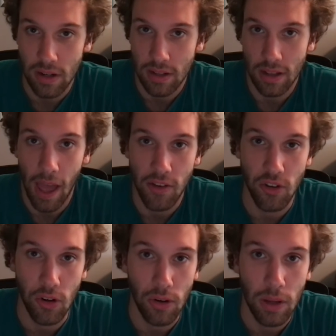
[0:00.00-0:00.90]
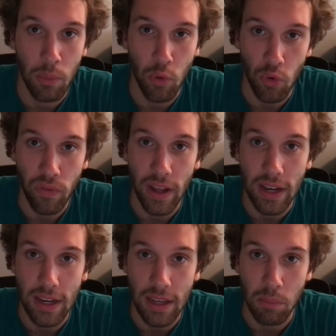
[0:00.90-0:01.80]
and last year he proved that
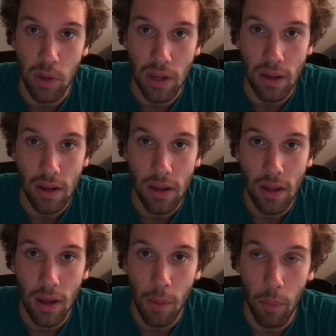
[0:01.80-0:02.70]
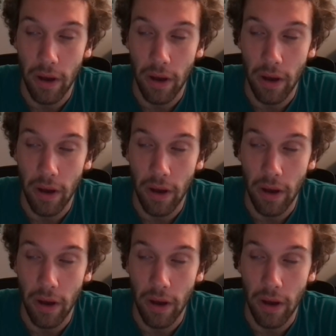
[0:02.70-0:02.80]
he can be by